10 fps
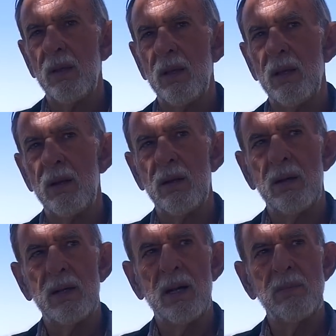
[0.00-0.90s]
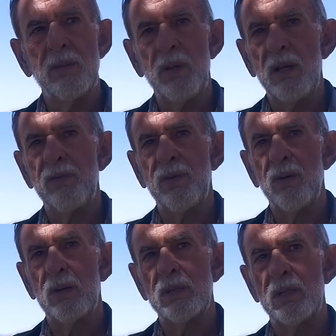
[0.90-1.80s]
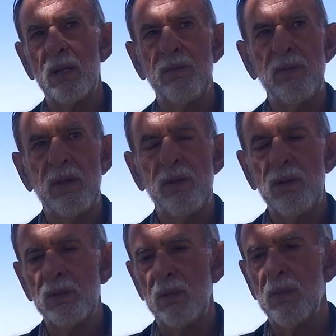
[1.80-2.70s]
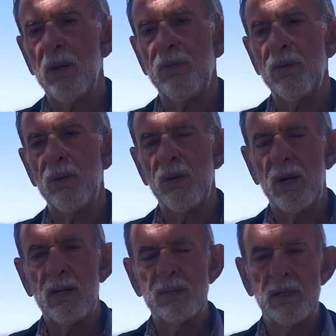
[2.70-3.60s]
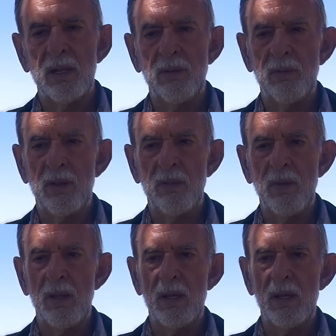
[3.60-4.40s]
and I'm the main focus, and they're using my photographs, and